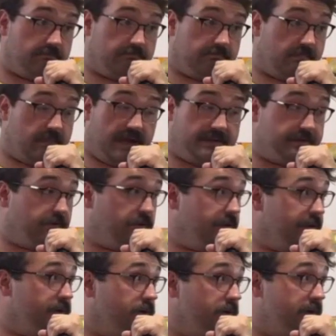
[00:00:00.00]
I totally
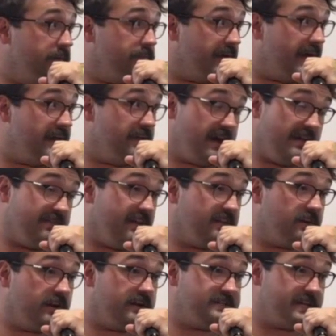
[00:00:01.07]
agree. I think they're
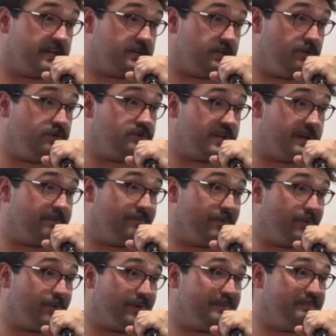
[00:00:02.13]
going to take a huge step
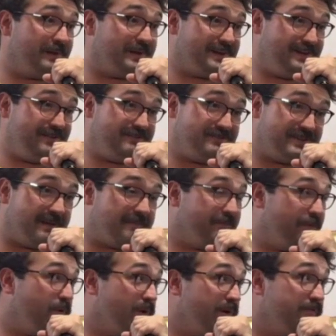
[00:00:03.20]
forward, but a huge step
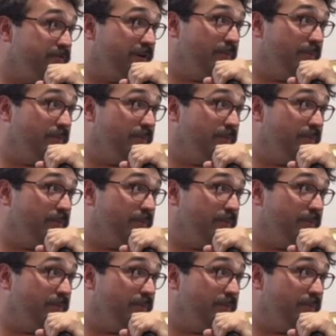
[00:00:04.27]
forward from